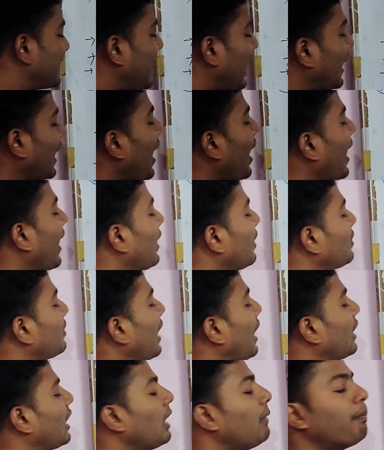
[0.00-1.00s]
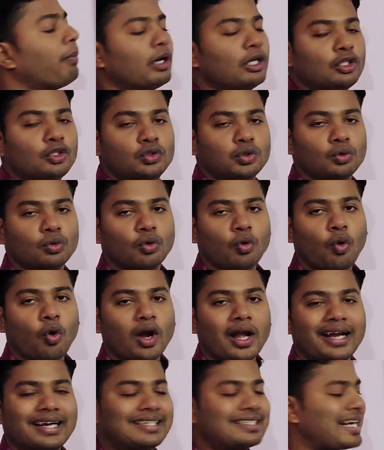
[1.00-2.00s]
tragacant 13.2.
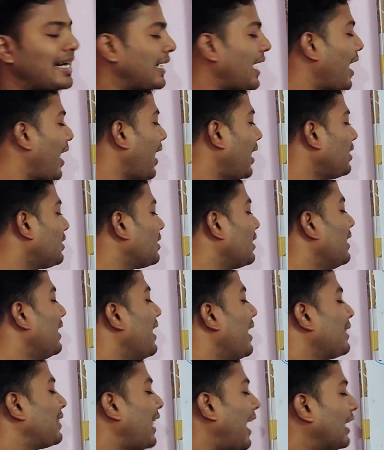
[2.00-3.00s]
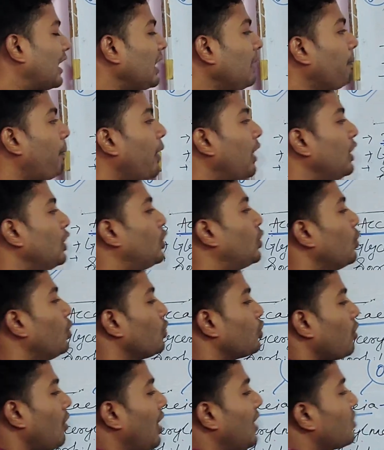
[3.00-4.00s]
Okay, tragacant
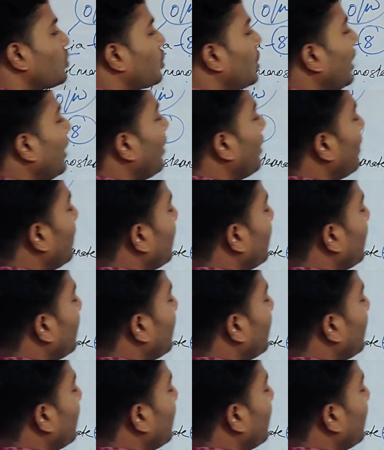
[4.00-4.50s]
13.2. So let's see